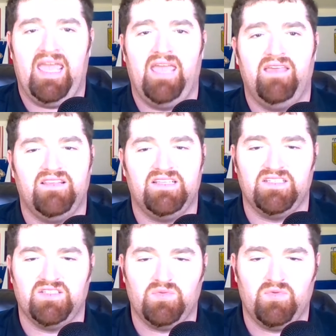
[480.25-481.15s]
lay.
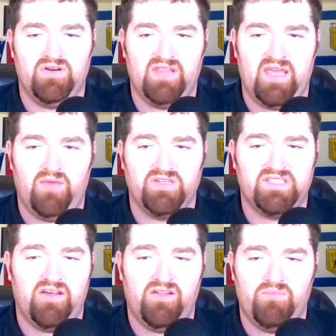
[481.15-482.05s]
This is where they
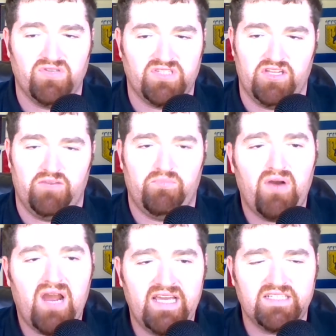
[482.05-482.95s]
were selling most of
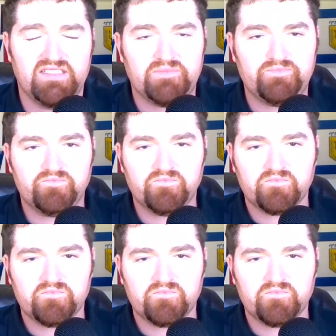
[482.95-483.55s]
their products.